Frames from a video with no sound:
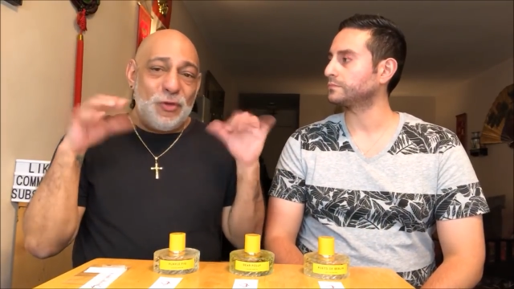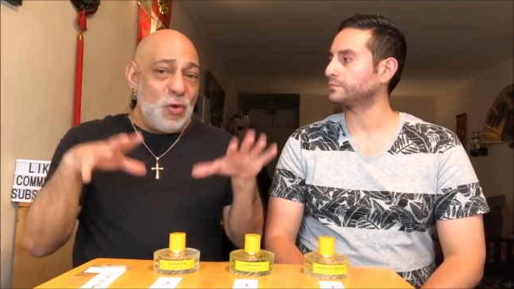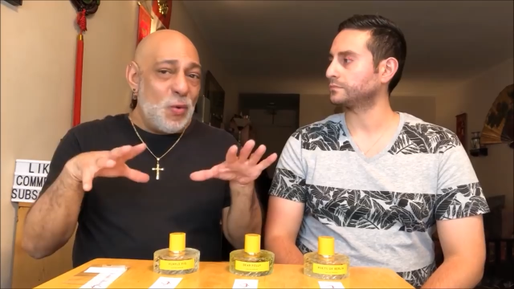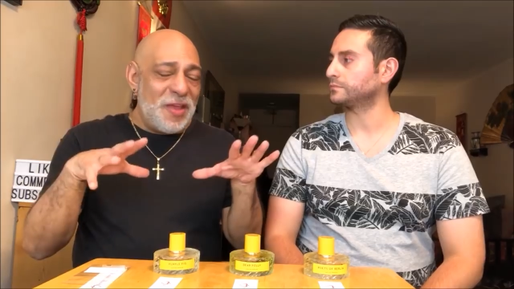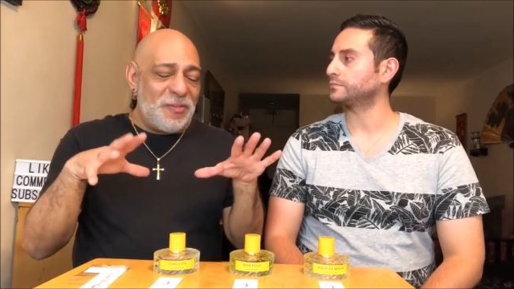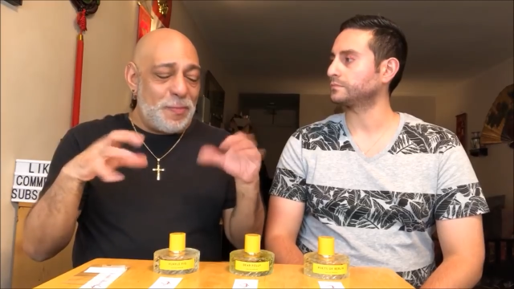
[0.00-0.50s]

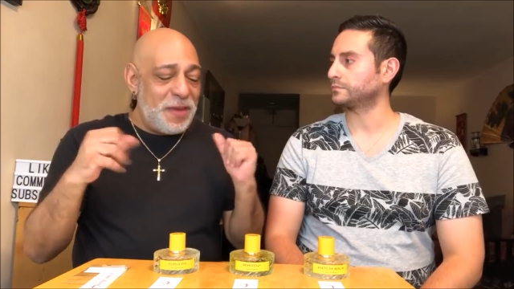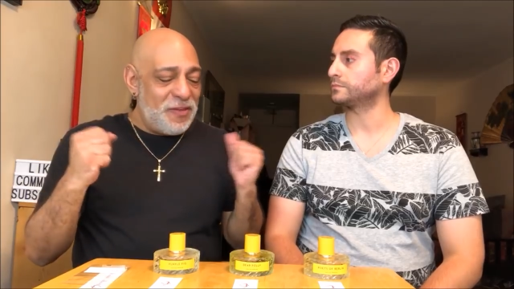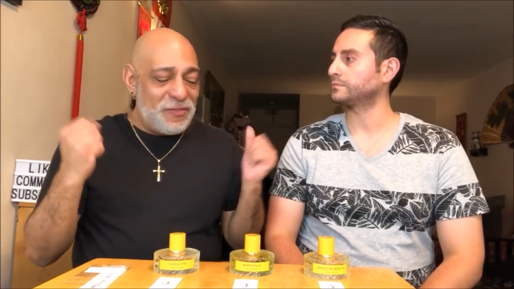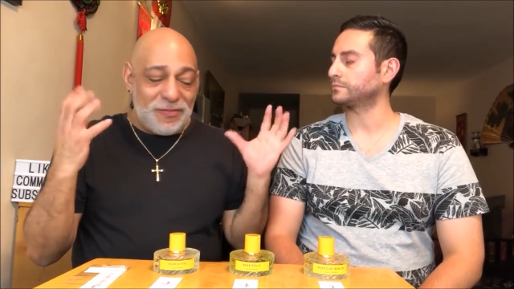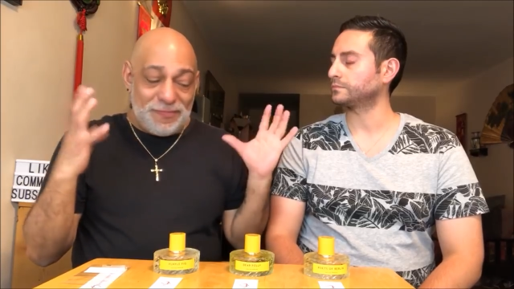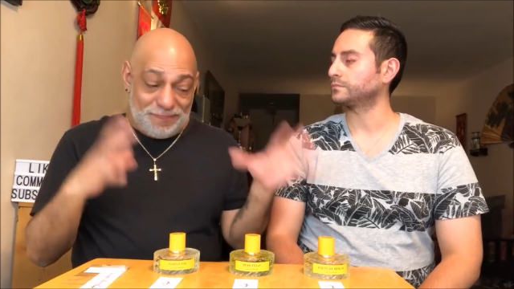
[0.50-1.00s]
Speaker 1: US
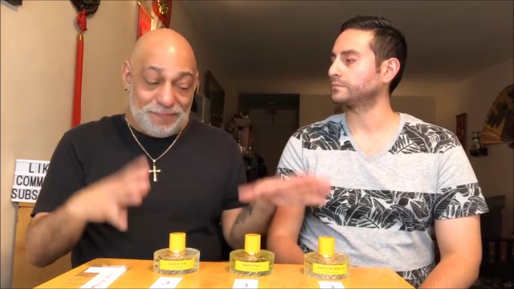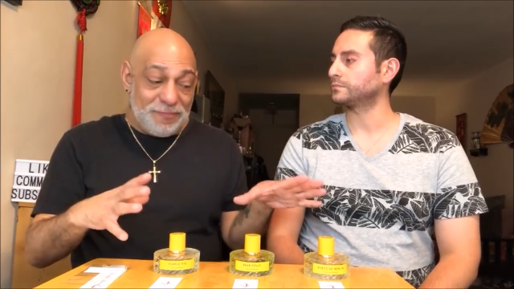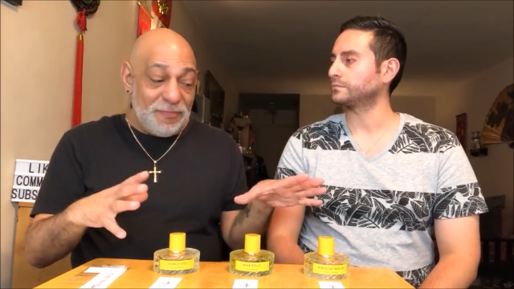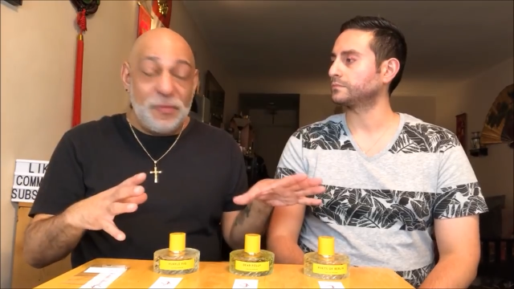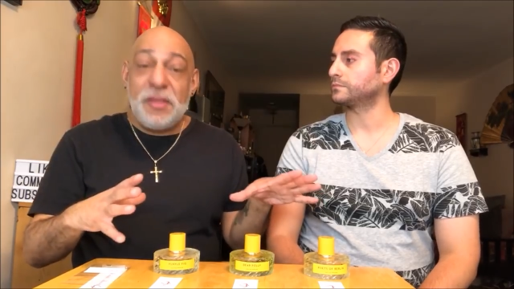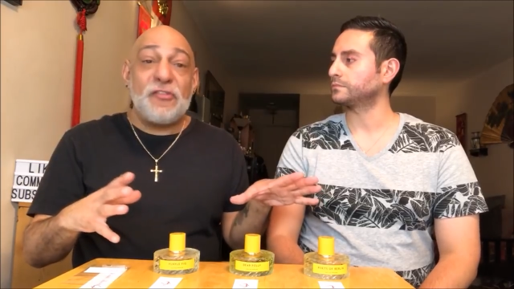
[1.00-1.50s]
based
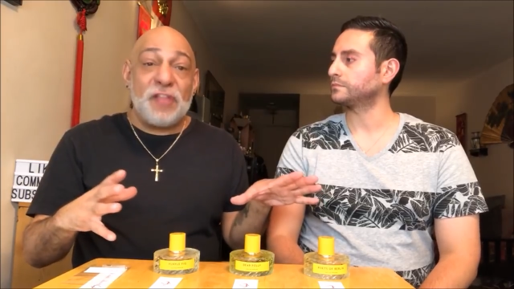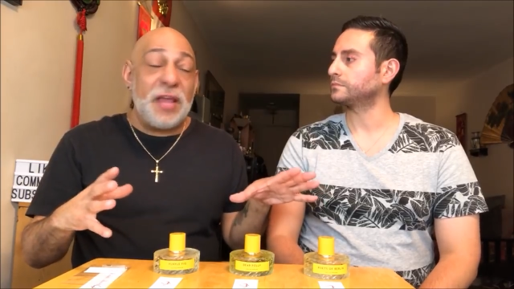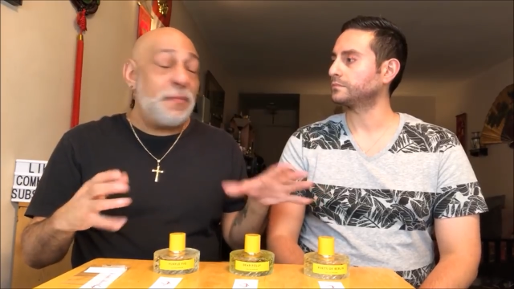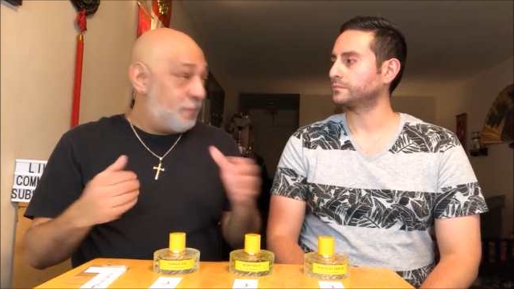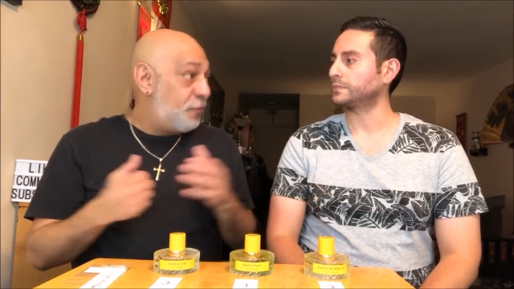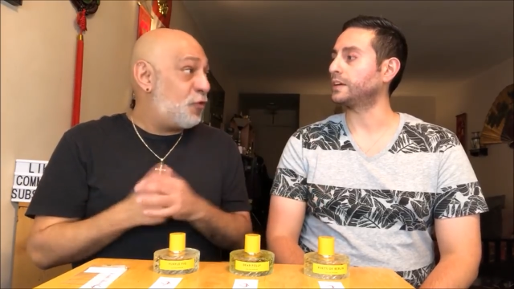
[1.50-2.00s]
niche
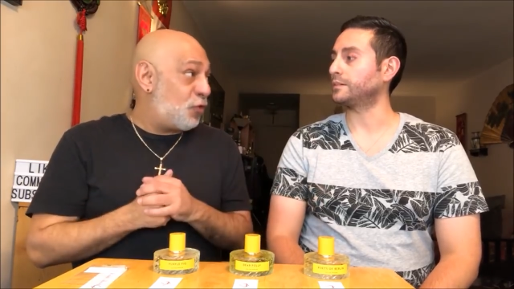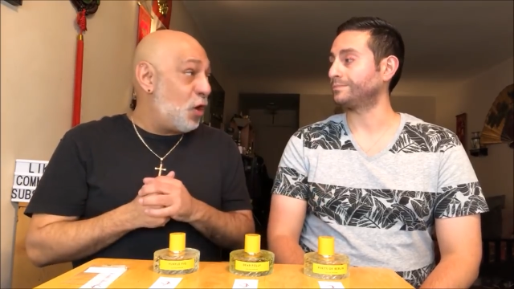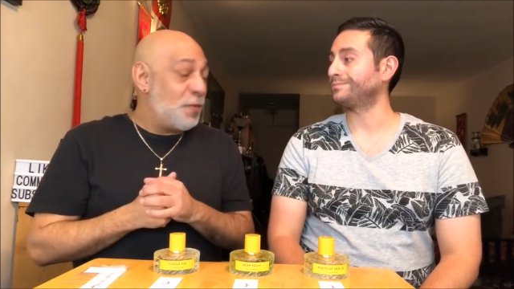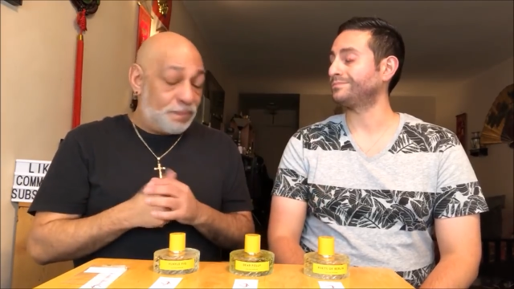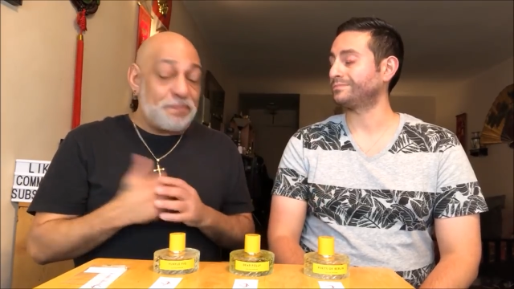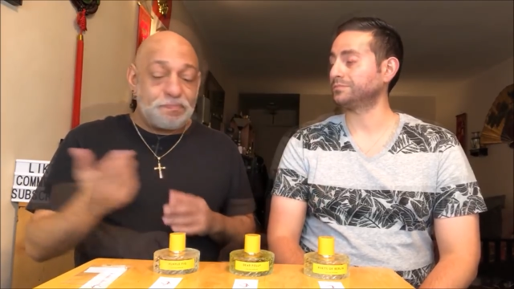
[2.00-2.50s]
line for yeah.
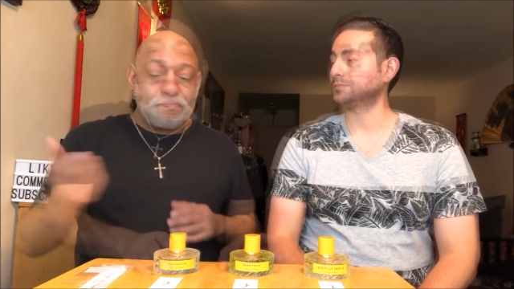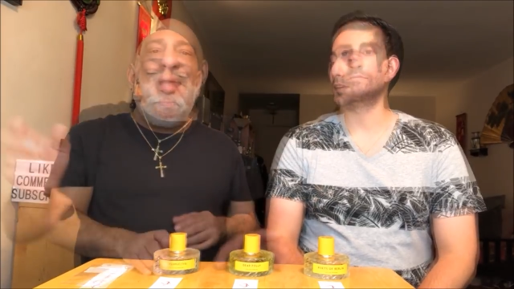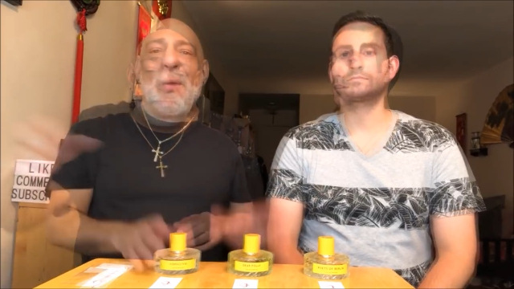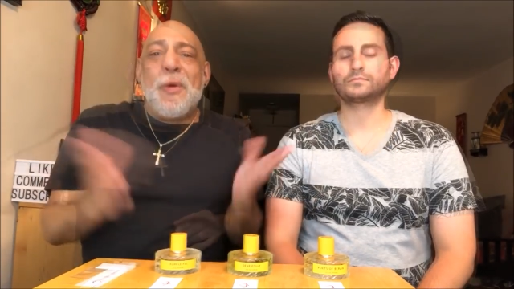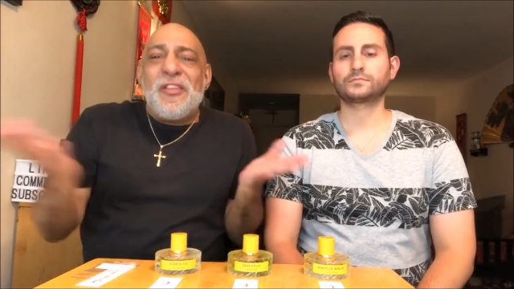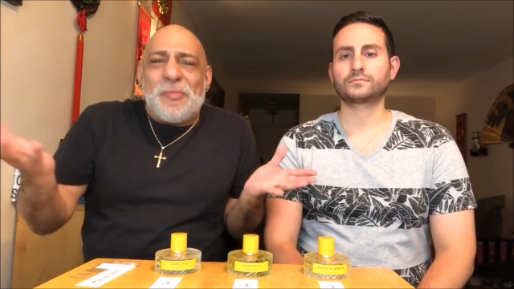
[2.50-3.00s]
sure.
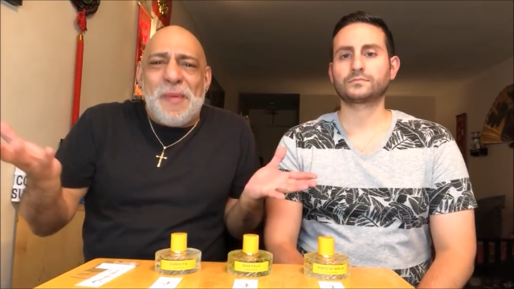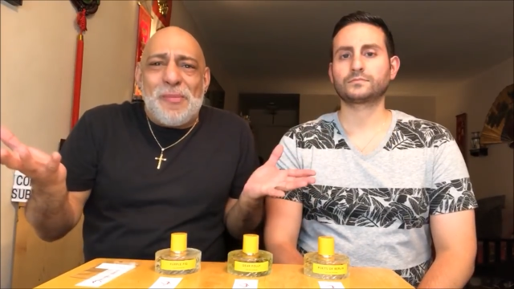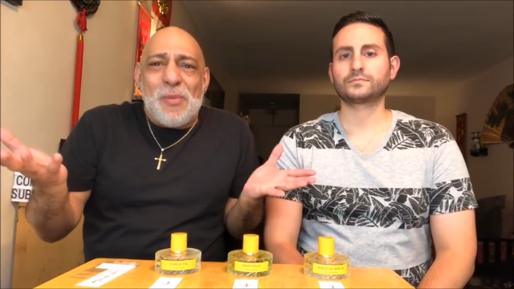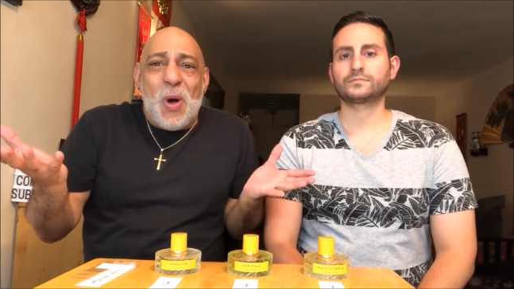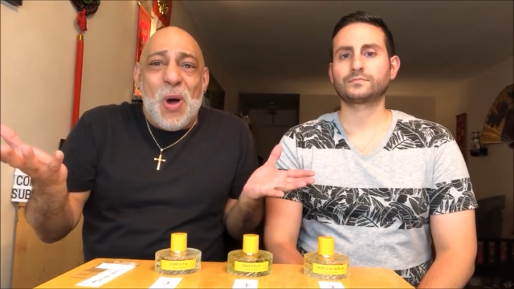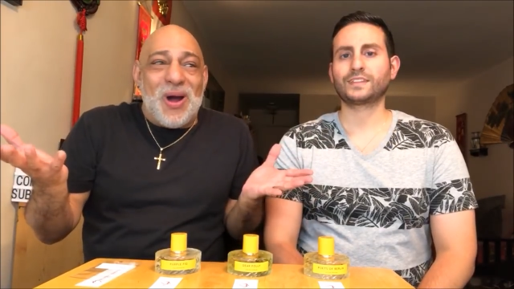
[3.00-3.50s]
Yeah. I want to
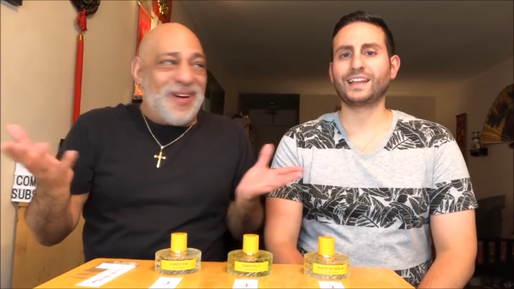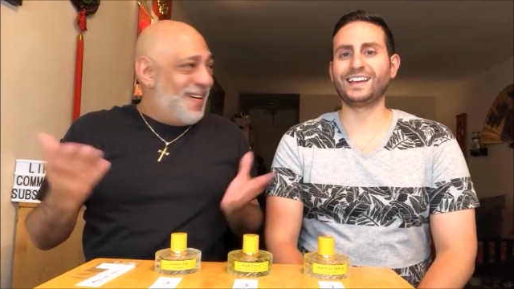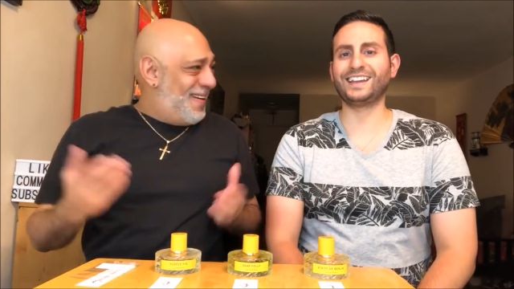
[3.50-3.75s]
smell more.